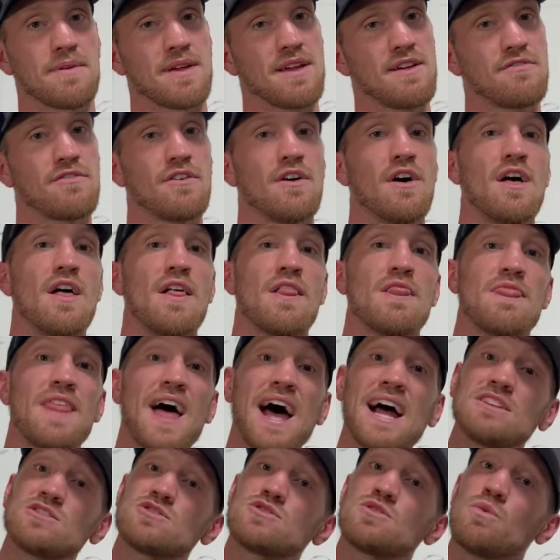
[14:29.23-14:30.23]
If
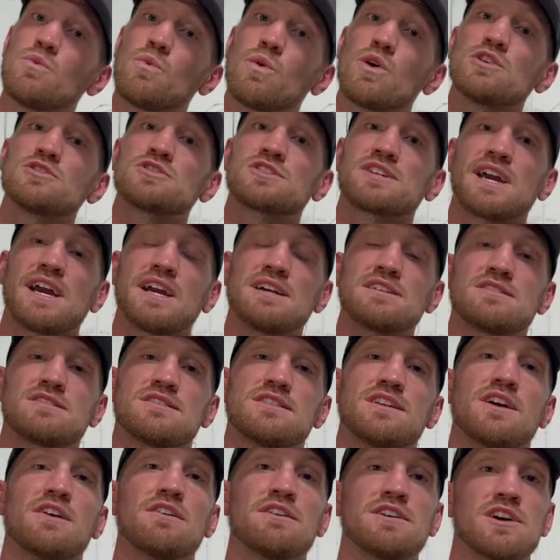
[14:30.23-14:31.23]
that's the worst case
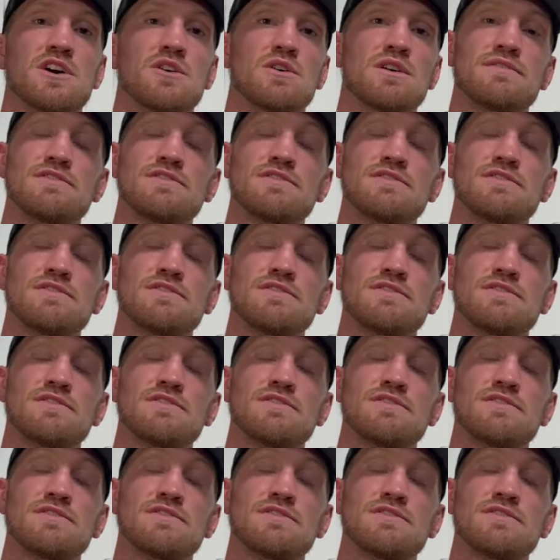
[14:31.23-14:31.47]
scenario,